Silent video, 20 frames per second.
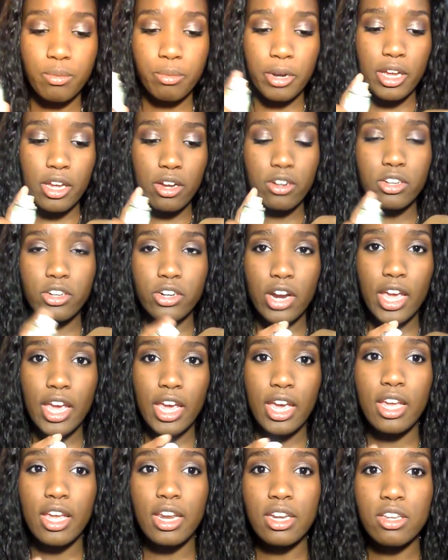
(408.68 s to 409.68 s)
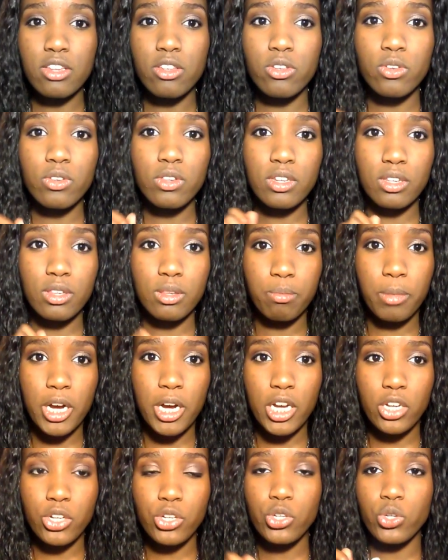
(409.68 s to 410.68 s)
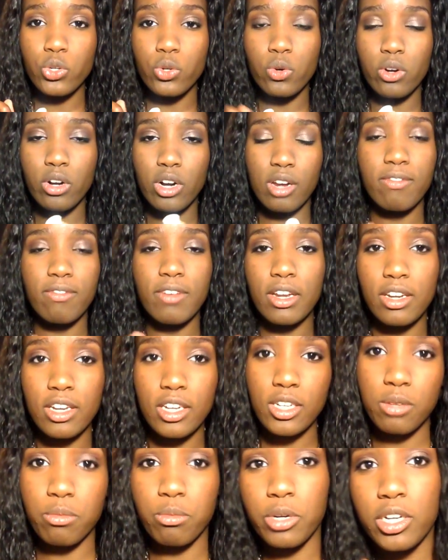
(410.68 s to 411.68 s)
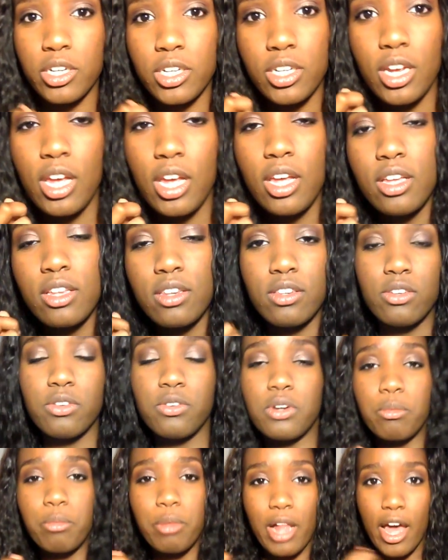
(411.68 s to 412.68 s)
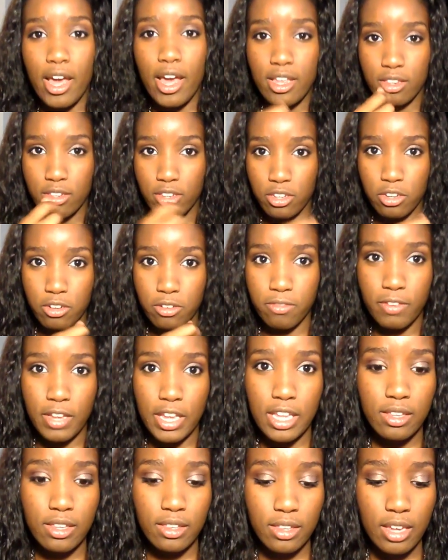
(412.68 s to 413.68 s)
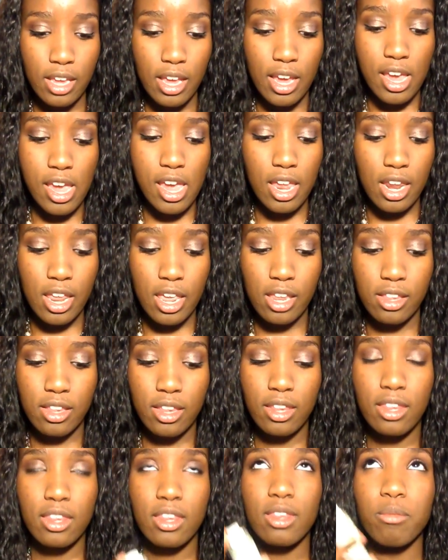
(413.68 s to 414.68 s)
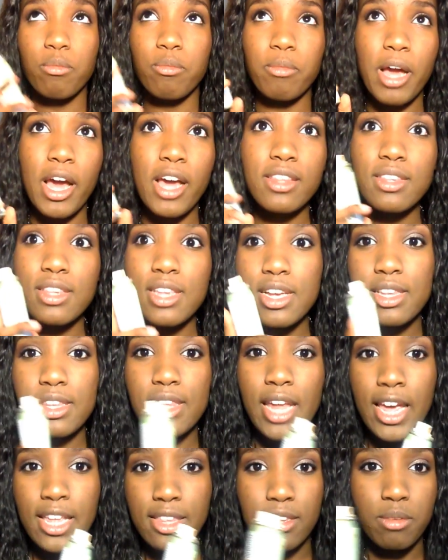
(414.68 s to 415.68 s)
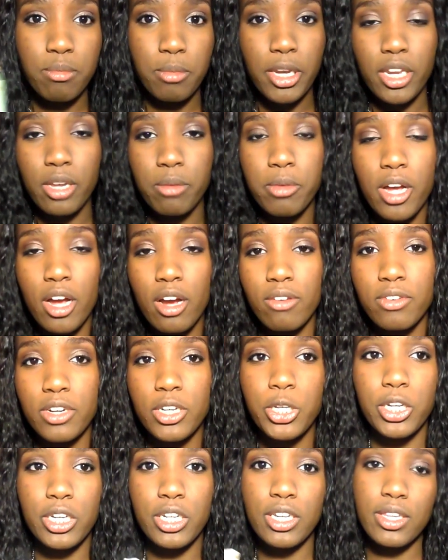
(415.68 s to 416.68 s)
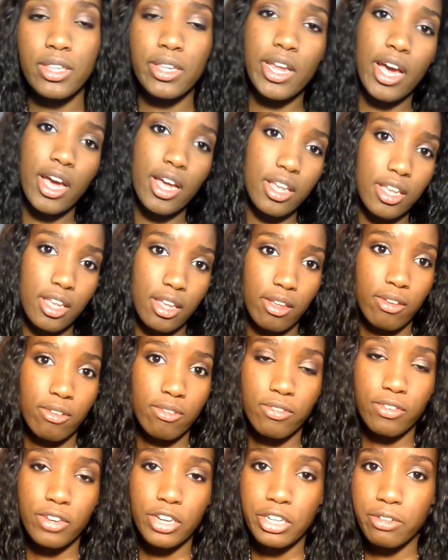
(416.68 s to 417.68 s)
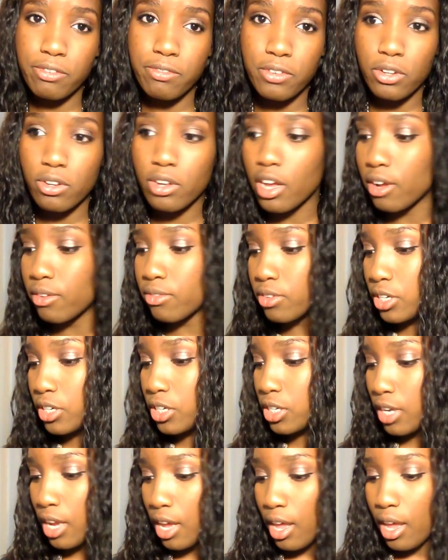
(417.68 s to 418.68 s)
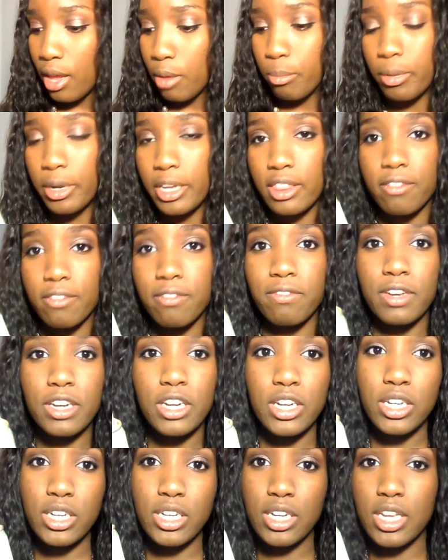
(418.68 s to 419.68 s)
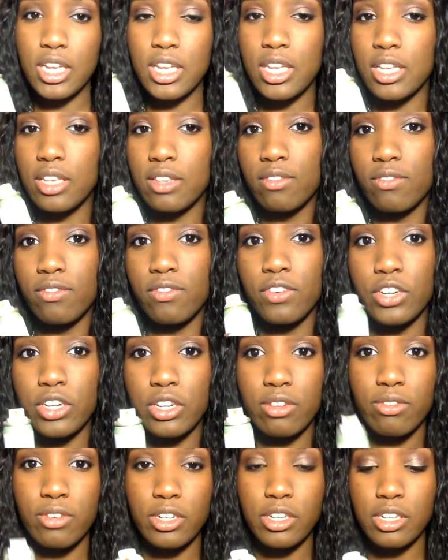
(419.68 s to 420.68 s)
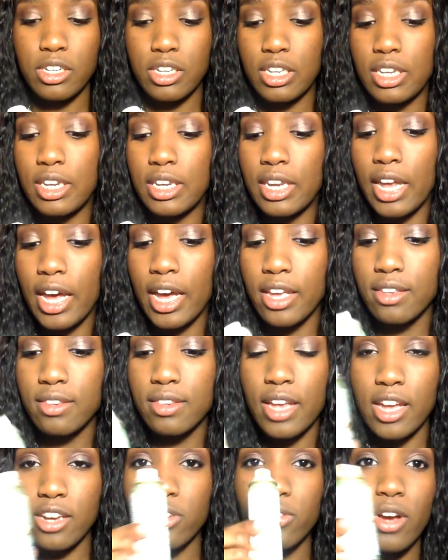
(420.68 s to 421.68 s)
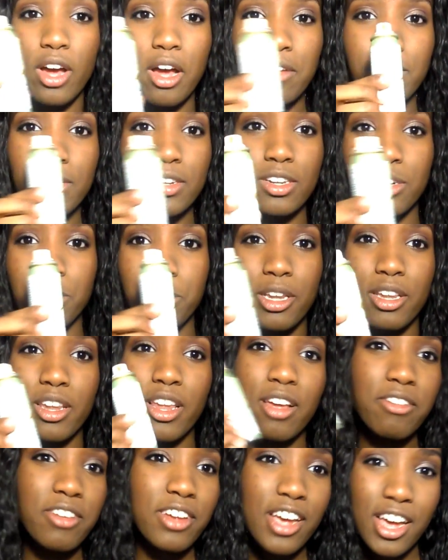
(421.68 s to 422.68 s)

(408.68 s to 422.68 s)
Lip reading: Spray it on your hand and use a sponge or a foundation brush to apply it to your face. And it's, I'd say, light to medium coverage. It does not give very full coverage, but the finish is very, very nice. I do have a little bit left.